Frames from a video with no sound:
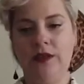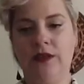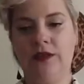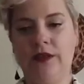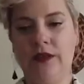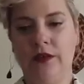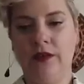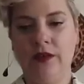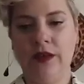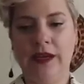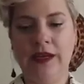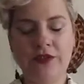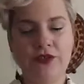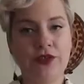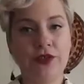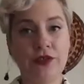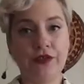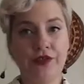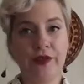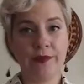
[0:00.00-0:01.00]
So
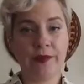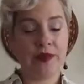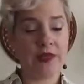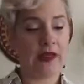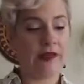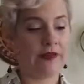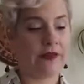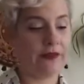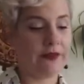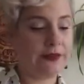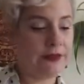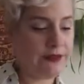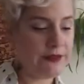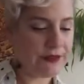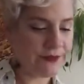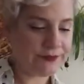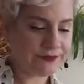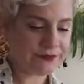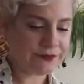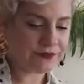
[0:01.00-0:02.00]
Escher's from the
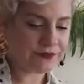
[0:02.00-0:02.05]
Netherlands.